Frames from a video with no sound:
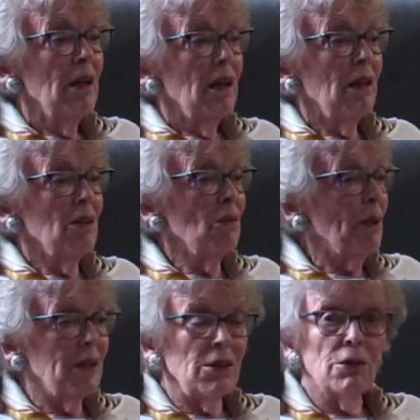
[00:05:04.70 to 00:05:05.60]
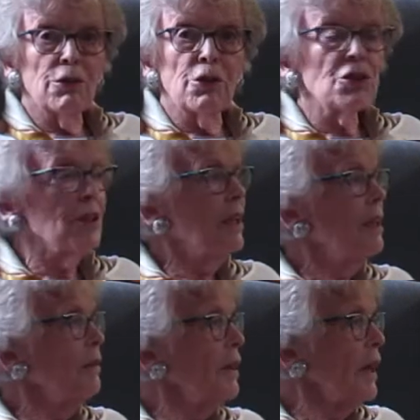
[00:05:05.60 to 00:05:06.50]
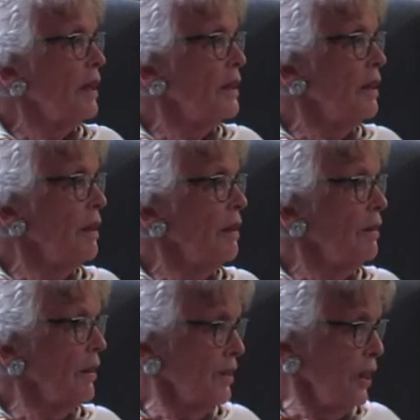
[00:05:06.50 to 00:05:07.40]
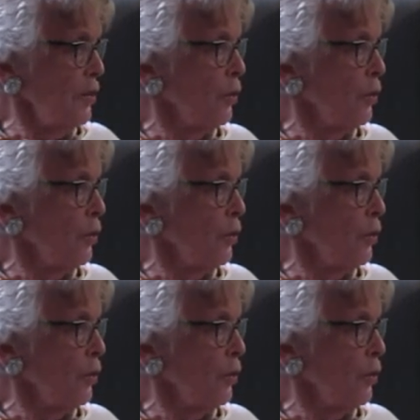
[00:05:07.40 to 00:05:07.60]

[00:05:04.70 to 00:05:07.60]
You know, we had the university, we had St.